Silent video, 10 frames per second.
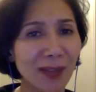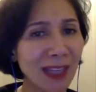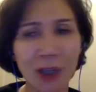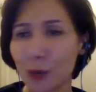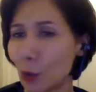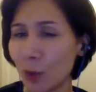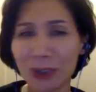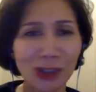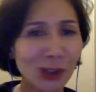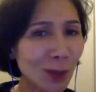They don't
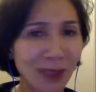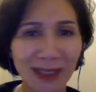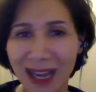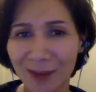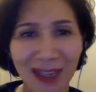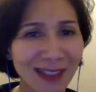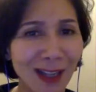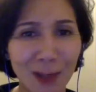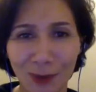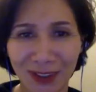normally stop and have that
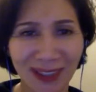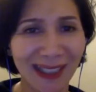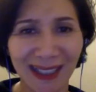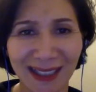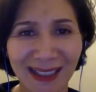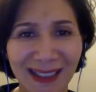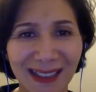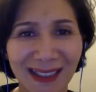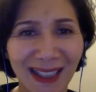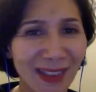time for thinking
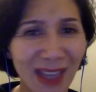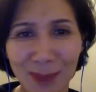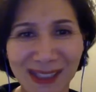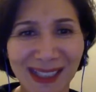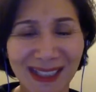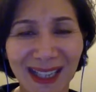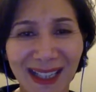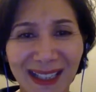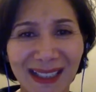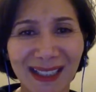in their busy day.